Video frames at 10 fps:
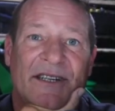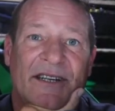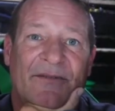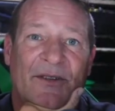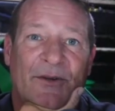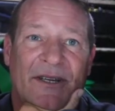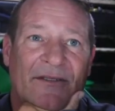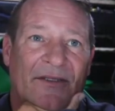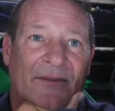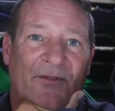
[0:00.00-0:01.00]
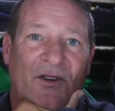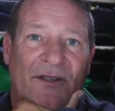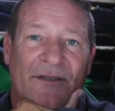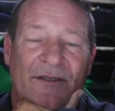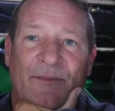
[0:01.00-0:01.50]
And if you give them
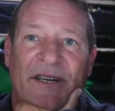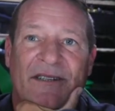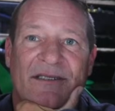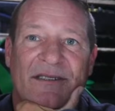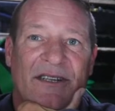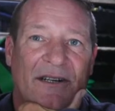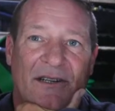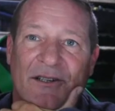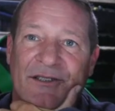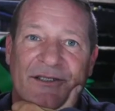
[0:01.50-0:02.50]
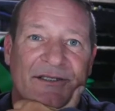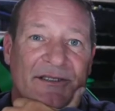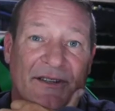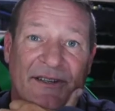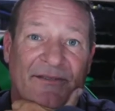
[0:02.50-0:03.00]
vertical space in the enclosures,
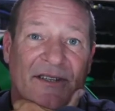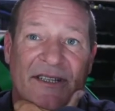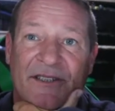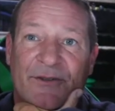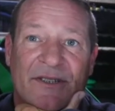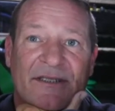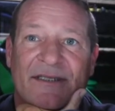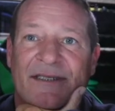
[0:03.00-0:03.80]
they'll definitely use it.